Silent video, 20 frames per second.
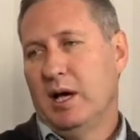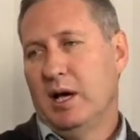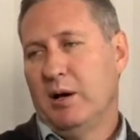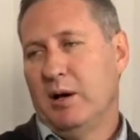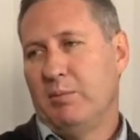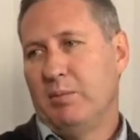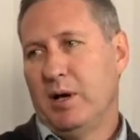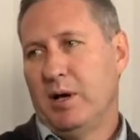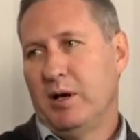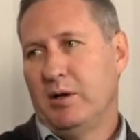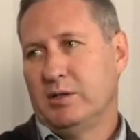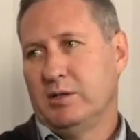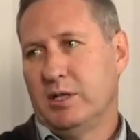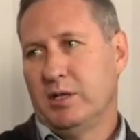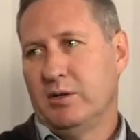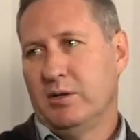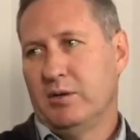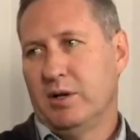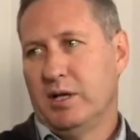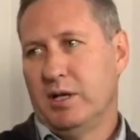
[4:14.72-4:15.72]
our power
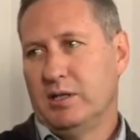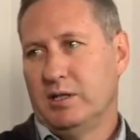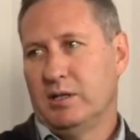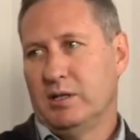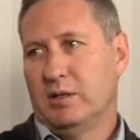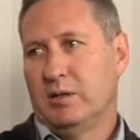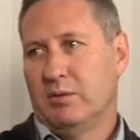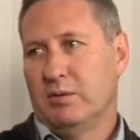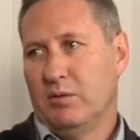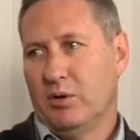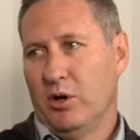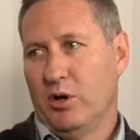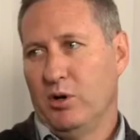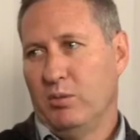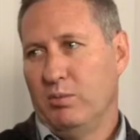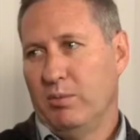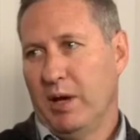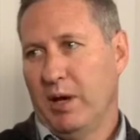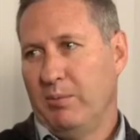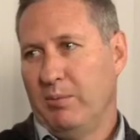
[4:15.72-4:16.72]
generation
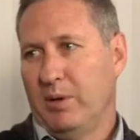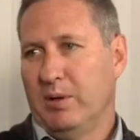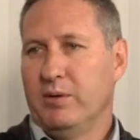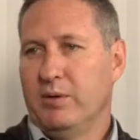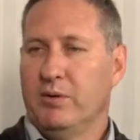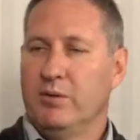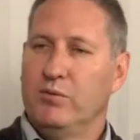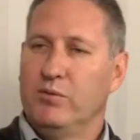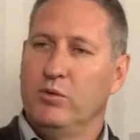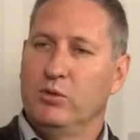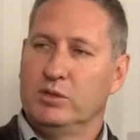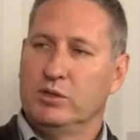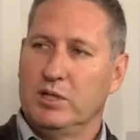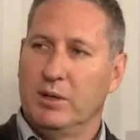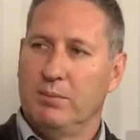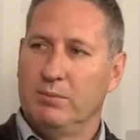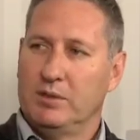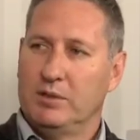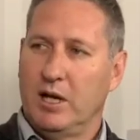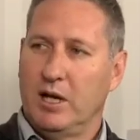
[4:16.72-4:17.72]
roadmap for
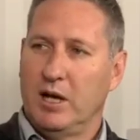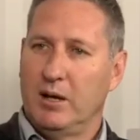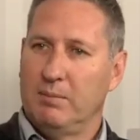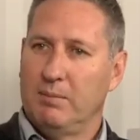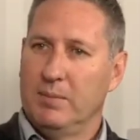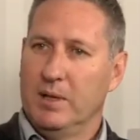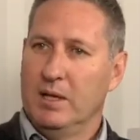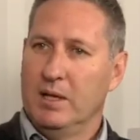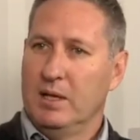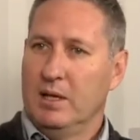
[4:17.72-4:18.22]
some time.